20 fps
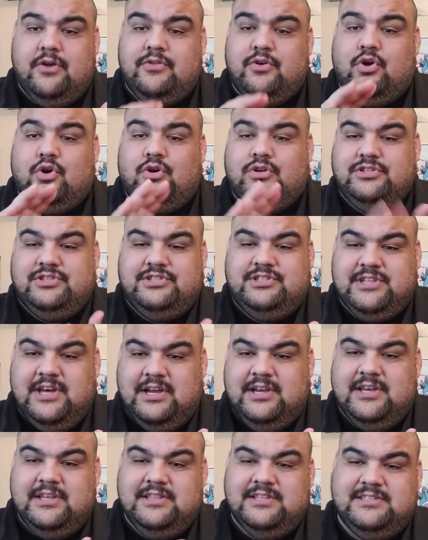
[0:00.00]
They're all
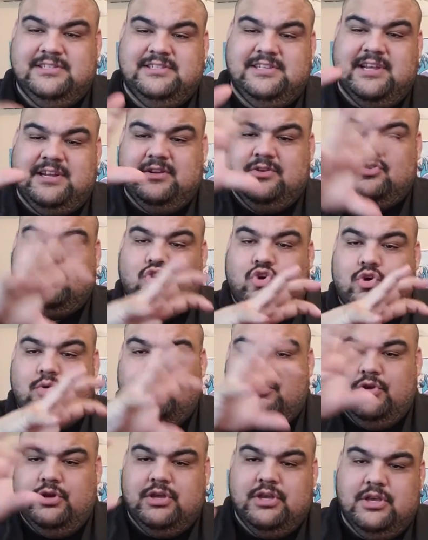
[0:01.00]
stuck in this
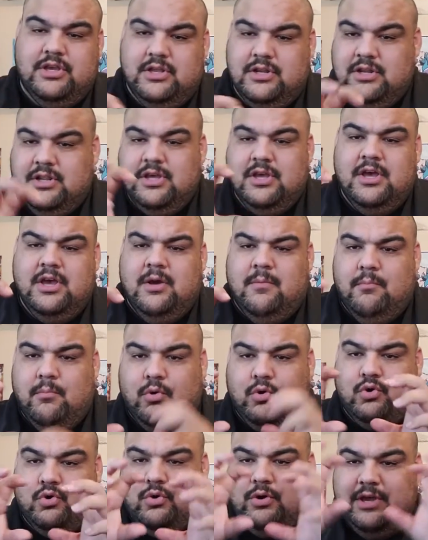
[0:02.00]
technodrome looking
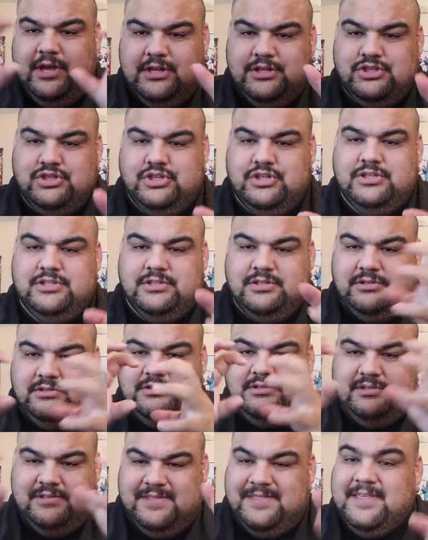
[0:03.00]
mortal
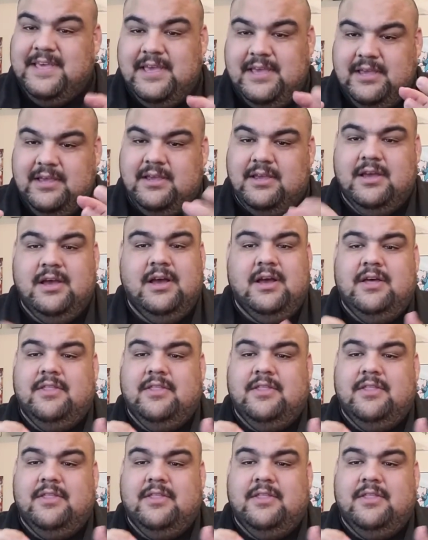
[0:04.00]
engines thing.